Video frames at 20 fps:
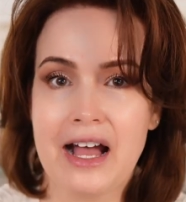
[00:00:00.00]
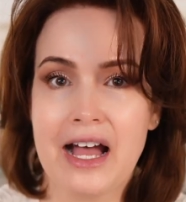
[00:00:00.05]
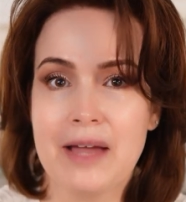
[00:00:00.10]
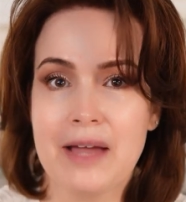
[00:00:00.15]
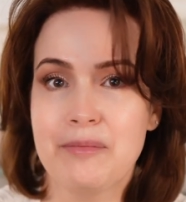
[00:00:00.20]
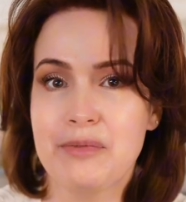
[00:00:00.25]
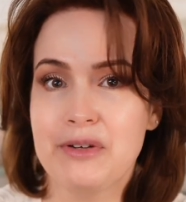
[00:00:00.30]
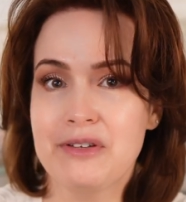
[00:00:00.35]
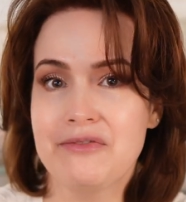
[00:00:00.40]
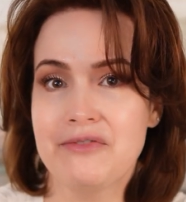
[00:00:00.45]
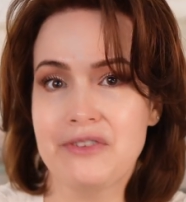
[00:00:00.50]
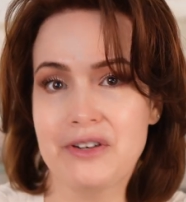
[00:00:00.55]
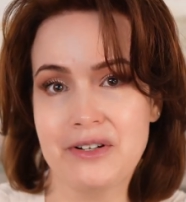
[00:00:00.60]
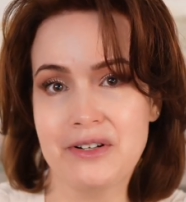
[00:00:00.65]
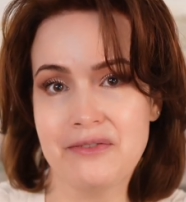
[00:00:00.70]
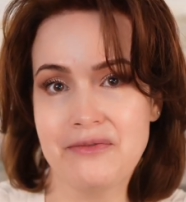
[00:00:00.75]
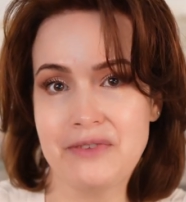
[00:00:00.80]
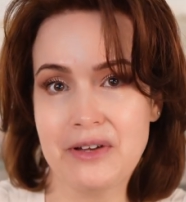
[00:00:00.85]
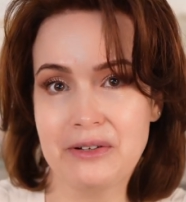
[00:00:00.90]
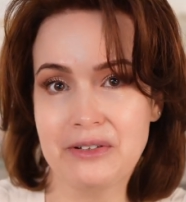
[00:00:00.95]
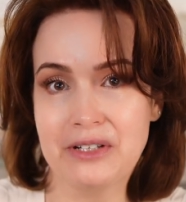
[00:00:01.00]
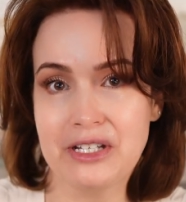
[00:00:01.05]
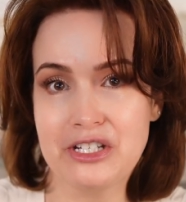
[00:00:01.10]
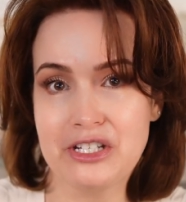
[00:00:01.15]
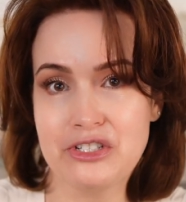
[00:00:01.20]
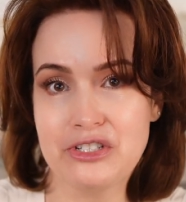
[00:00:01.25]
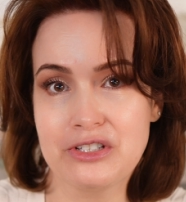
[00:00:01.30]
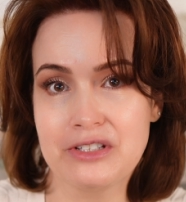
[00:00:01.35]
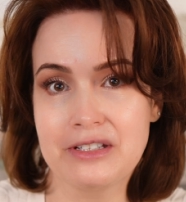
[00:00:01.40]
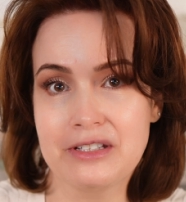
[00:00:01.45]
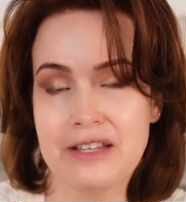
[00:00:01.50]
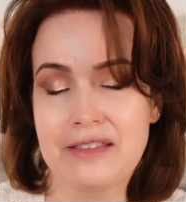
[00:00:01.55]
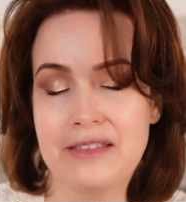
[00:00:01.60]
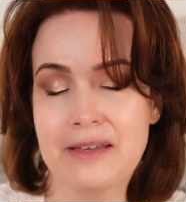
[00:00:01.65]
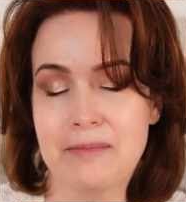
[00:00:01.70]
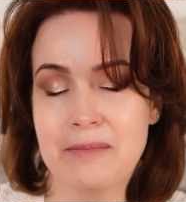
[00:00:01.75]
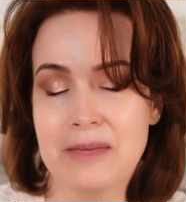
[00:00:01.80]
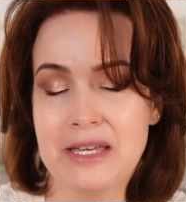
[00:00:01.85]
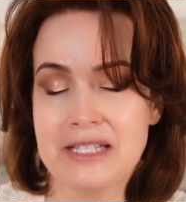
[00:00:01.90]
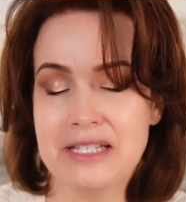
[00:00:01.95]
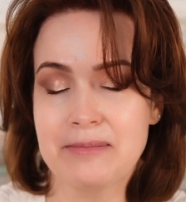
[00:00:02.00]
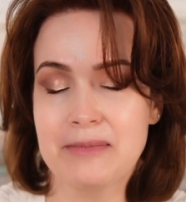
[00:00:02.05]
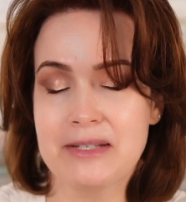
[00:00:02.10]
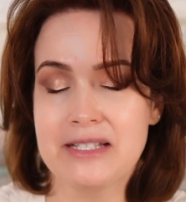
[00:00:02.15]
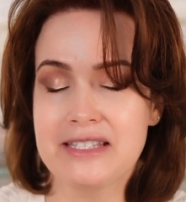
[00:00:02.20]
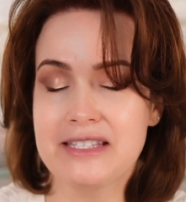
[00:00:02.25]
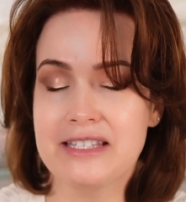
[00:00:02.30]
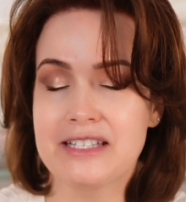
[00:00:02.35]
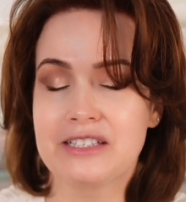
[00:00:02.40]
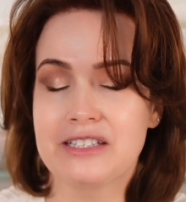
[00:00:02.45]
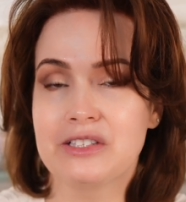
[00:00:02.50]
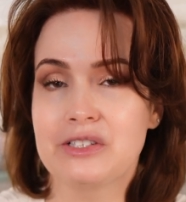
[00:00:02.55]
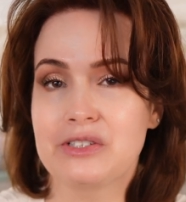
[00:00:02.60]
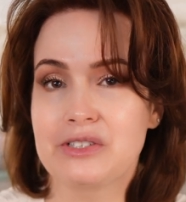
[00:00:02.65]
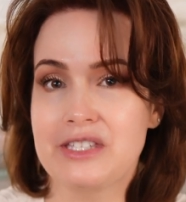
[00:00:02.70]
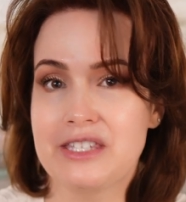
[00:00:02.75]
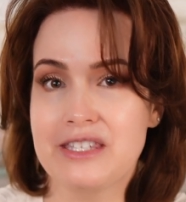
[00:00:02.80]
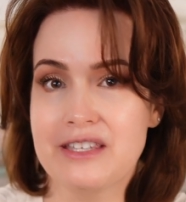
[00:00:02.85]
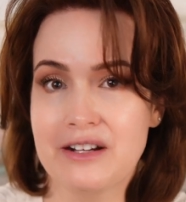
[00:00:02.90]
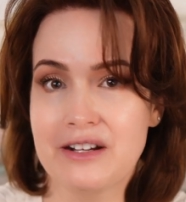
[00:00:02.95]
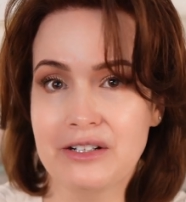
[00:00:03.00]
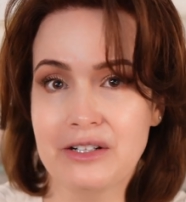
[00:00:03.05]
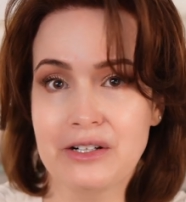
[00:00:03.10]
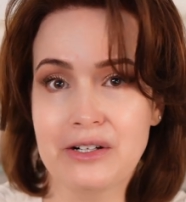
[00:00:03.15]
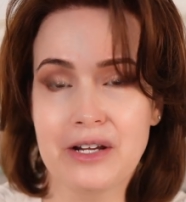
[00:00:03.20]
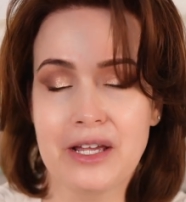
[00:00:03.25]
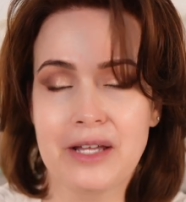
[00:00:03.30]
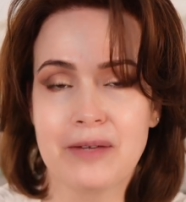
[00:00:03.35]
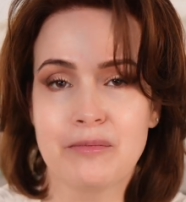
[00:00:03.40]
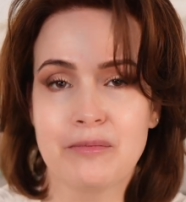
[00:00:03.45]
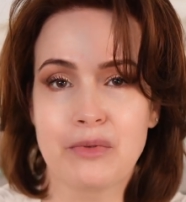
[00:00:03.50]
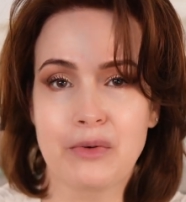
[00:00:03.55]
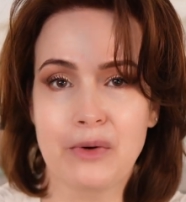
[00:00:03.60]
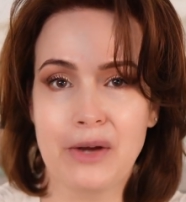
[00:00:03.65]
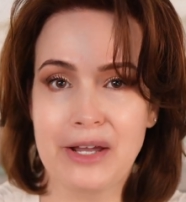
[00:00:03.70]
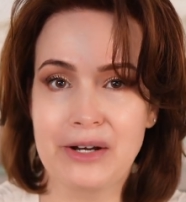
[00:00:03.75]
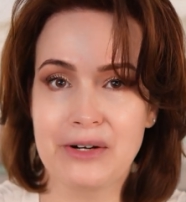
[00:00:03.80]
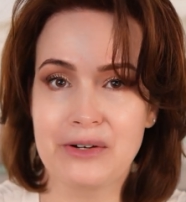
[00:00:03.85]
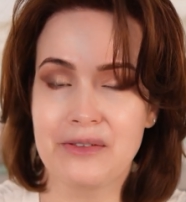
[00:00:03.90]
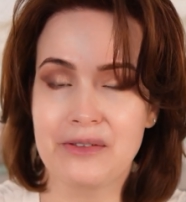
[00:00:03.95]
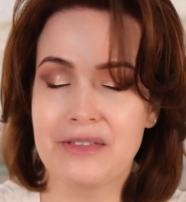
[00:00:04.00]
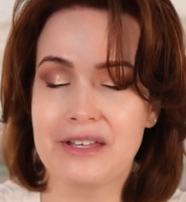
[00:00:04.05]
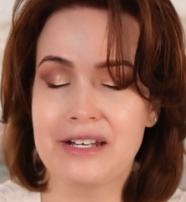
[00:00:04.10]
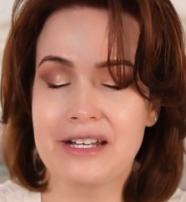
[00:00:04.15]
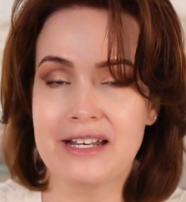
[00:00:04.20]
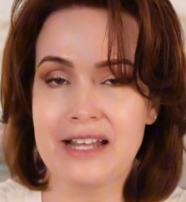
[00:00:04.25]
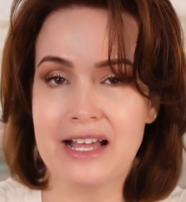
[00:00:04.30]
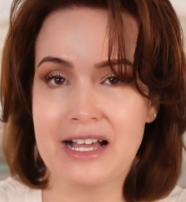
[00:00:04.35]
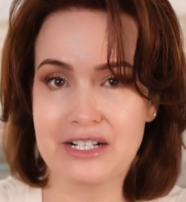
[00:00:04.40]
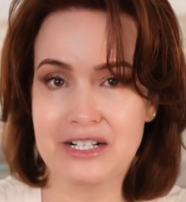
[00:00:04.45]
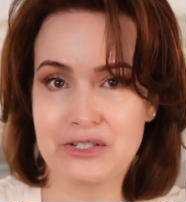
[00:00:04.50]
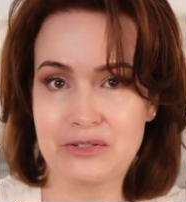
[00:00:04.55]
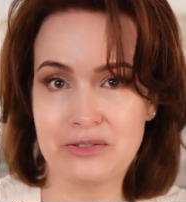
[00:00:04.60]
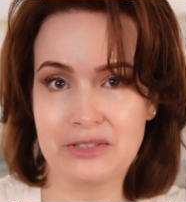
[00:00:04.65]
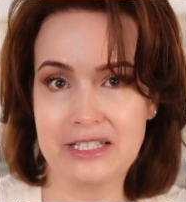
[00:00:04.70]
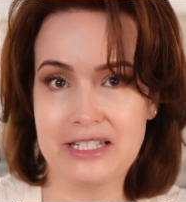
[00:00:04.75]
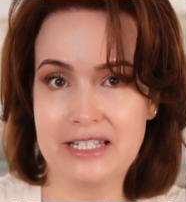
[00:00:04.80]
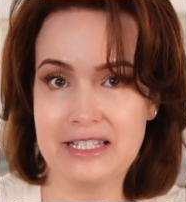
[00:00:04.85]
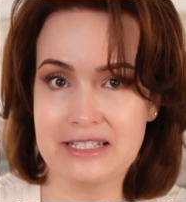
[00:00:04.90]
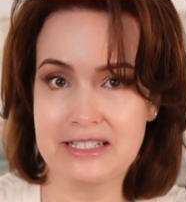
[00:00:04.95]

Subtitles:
I prefer a foundation that makes my skin look younger and brighter than it actually